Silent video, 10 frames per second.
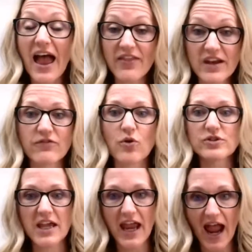And then of
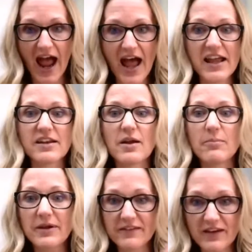course I add
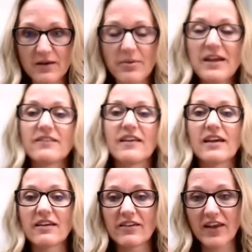bits and
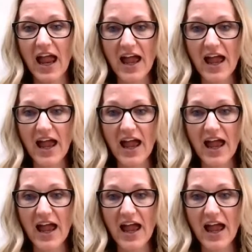pieces.